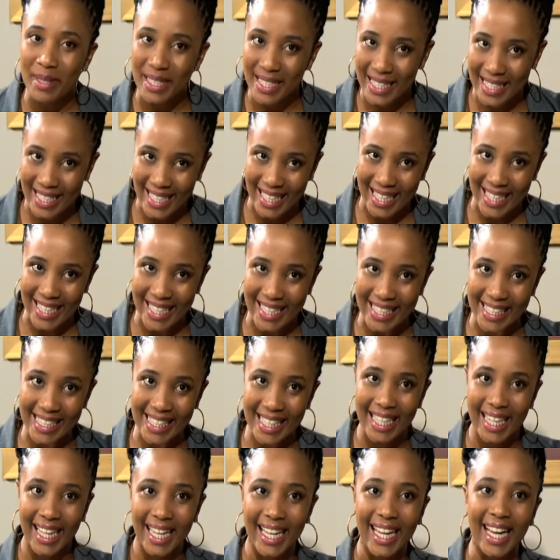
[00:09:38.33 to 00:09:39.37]
mistakes
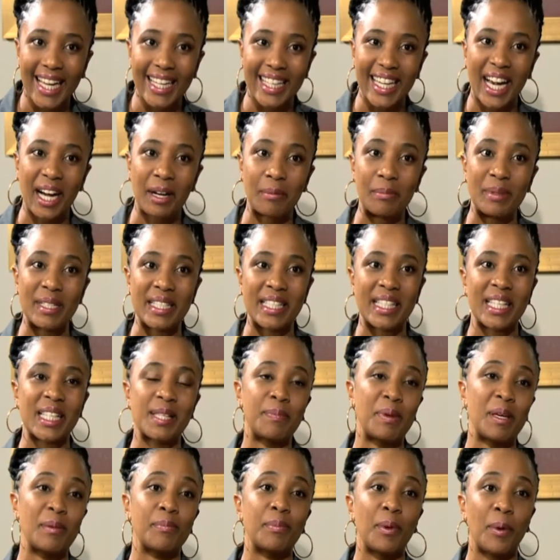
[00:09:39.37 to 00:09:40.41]
young business
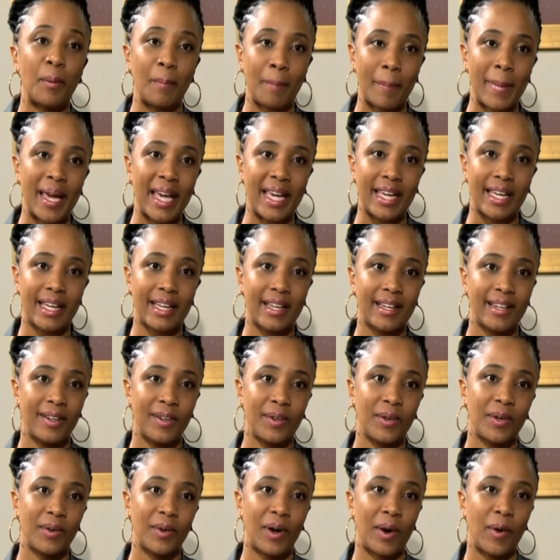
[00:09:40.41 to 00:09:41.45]
people make
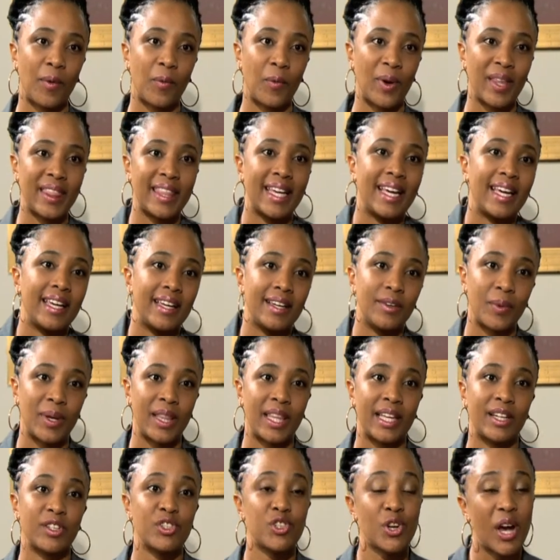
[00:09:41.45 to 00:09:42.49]
when
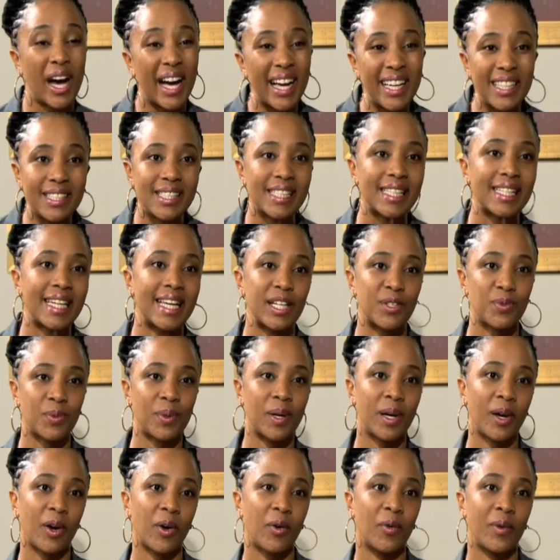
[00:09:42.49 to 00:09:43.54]
they're trying to
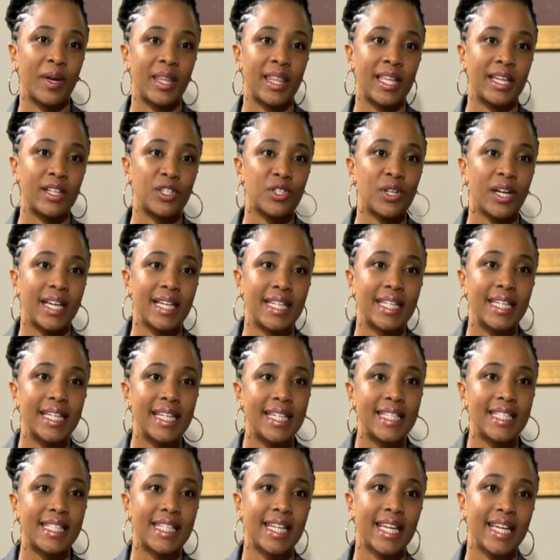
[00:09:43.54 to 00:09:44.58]
network or when they're trying
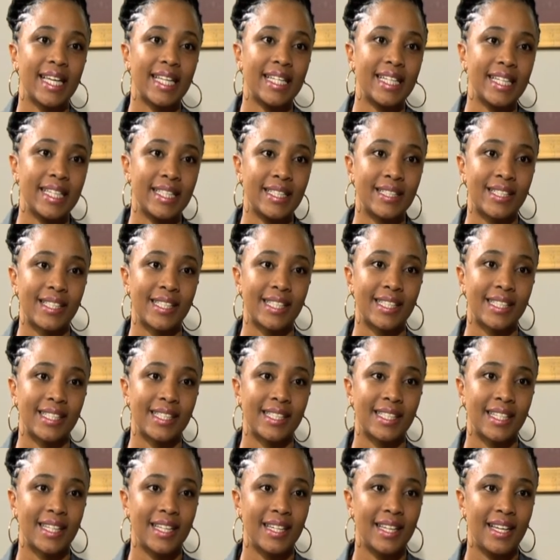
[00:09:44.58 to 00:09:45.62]
to get into
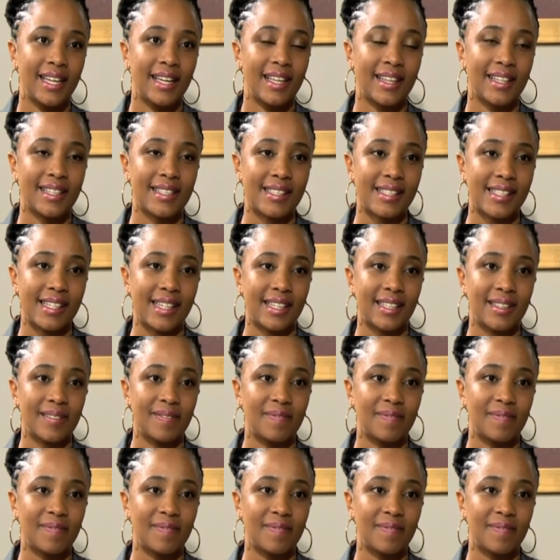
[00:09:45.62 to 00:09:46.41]
the scene?